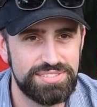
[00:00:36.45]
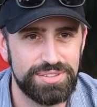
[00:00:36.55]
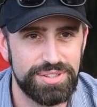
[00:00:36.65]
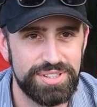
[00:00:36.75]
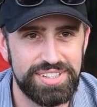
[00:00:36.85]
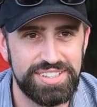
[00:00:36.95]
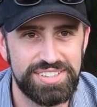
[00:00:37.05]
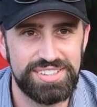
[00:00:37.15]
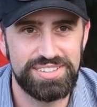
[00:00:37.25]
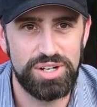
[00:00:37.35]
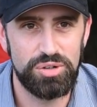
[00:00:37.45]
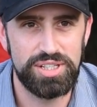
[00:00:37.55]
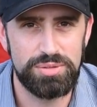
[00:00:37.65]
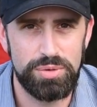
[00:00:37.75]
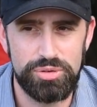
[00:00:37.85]
for
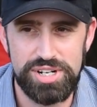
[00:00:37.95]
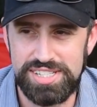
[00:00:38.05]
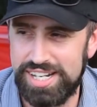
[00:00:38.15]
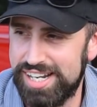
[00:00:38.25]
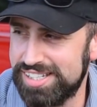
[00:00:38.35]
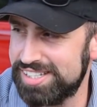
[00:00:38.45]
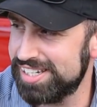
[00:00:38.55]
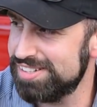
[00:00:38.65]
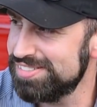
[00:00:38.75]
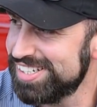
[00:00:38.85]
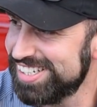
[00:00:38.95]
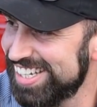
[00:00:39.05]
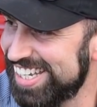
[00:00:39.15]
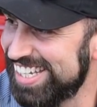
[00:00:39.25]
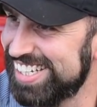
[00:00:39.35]
only one reason that I can think of.
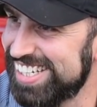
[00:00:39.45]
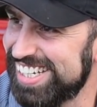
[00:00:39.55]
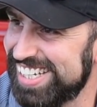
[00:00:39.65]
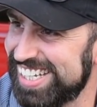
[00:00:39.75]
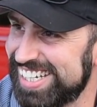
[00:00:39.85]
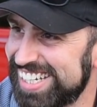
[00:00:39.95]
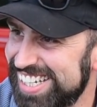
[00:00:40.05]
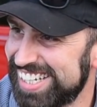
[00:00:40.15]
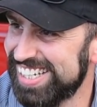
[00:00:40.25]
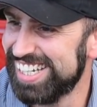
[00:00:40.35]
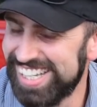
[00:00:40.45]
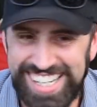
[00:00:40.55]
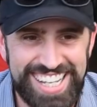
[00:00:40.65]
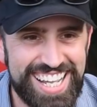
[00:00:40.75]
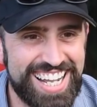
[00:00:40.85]
And
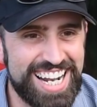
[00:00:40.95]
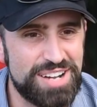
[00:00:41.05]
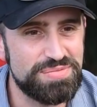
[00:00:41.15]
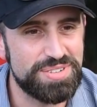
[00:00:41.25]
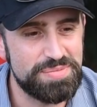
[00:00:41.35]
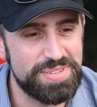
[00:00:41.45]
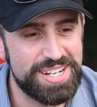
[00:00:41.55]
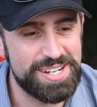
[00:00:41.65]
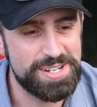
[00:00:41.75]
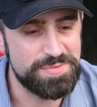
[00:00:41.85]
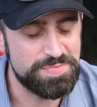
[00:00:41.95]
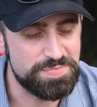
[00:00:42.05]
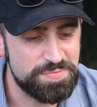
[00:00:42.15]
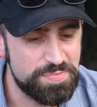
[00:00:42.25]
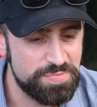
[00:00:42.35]
I'm from
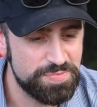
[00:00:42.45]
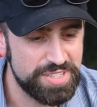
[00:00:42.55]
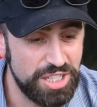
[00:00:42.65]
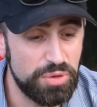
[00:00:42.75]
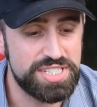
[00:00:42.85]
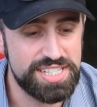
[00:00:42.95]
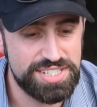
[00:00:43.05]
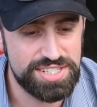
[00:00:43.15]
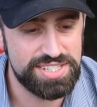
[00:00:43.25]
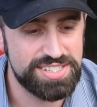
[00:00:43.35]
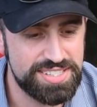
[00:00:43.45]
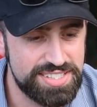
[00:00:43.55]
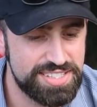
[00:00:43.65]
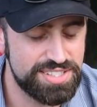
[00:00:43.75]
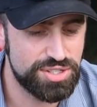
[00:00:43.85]
Low
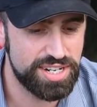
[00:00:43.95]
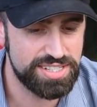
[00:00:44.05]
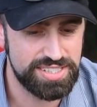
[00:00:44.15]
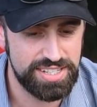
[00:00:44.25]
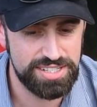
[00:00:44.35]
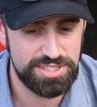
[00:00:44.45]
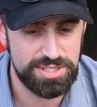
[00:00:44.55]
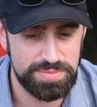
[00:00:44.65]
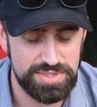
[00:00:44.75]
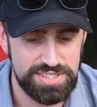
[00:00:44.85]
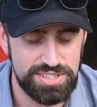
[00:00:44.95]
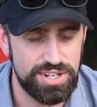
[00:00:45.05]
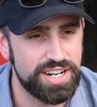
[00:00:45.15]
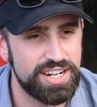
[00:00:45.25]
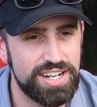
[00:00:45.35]
Intentions Trucks and Customs that
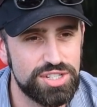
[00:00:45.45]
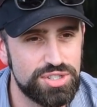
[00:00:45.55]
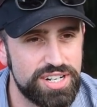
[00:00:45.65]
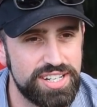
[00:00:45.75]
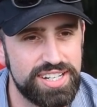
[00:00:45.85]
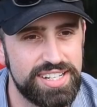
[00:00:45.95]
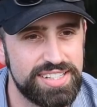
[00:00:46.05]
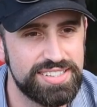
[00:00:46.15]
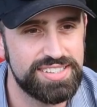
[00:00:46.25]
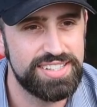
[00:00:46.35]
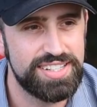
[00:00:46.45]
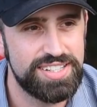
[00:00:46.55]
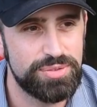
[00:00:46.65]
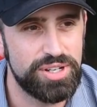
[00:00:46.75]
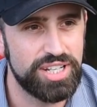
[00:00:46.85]
started in Australia, and
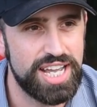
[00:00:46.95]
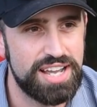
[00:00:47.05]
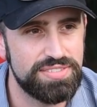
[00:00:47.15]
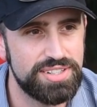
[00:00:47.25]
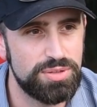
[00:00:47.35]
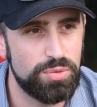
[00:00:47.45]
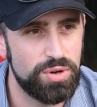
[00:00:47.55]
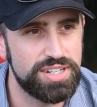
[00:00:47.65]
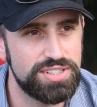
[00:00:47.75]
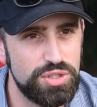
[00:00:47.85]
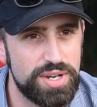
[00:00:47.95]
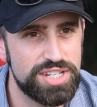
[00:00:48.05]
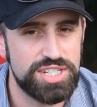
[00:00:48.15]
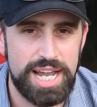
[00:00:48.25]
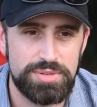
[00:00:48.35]
we only have one
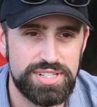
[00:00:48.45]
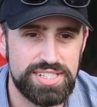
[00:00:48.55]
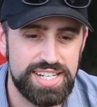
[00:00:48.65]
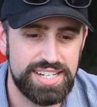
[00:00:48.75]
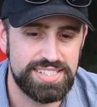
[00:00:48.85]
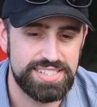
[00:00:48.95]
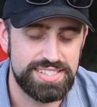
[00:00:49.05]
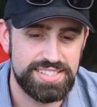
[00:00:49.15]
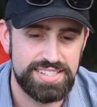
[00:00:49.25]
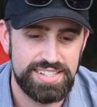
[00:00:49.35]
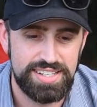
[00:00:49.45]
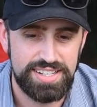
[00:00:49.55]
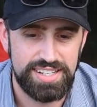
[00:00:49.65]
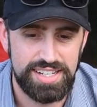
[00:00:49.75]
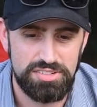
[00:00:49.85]
U.S. chapter in Texas
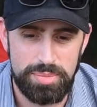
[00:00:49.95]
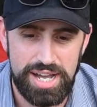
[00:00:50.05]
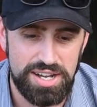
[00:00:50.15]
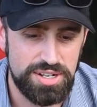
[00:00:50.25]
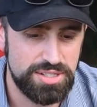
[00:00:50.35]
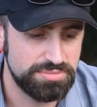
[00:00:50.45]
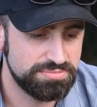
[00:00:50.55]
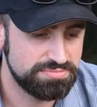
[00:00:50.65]
of about,